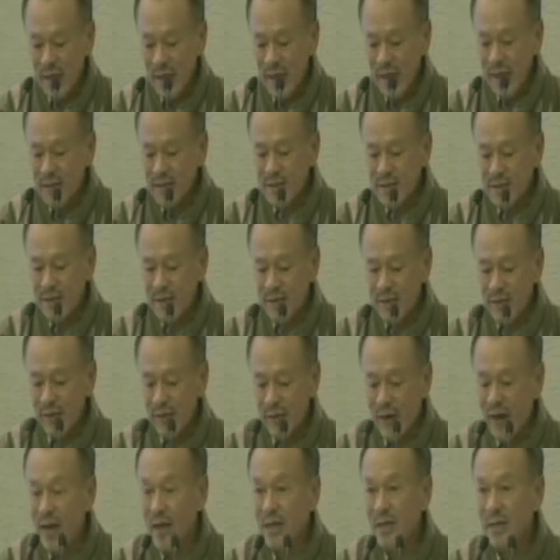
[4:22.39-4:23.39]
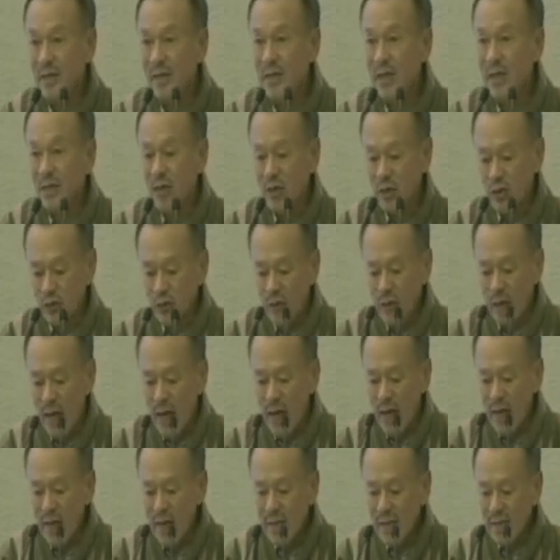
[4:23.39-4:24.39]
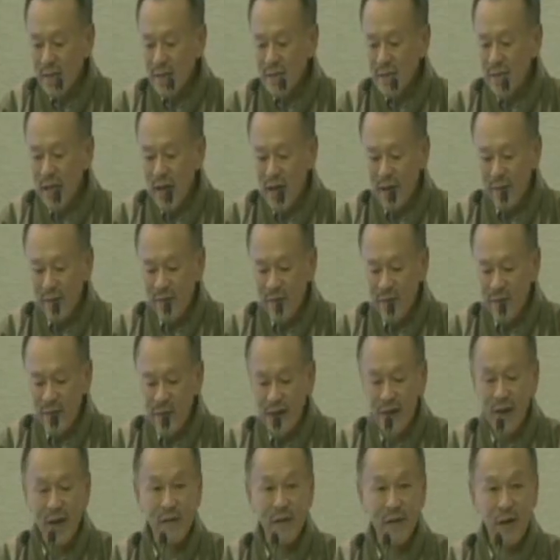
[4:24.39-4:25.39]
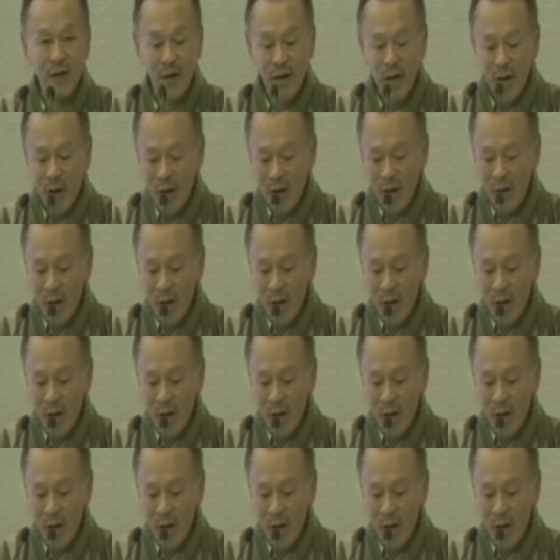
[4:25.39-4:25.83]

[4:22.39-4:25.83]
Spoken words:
has given rise to the highest ever level